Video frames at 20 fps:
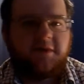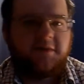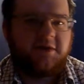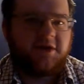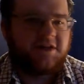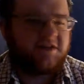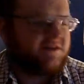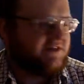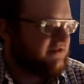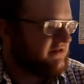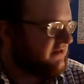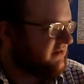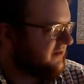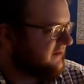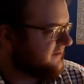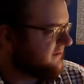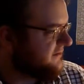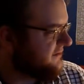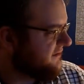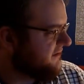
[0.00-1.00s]
Maybe it's just
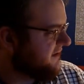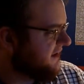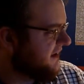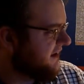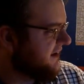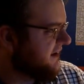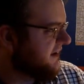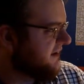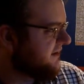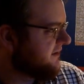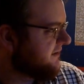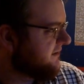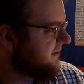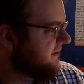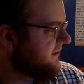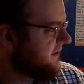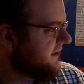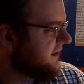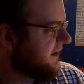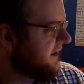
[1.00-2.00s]
slightly
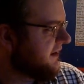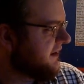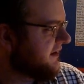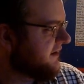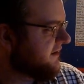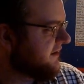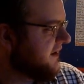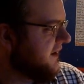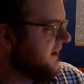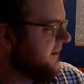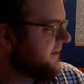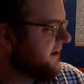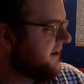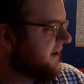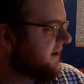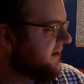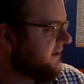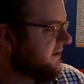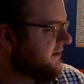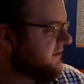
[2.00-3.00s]
less
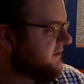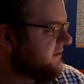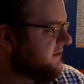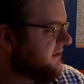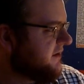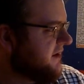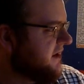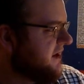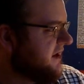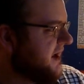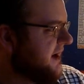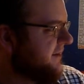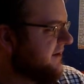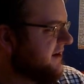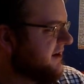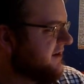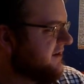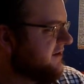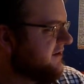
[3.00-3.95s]
carbonated than usual. I mean, it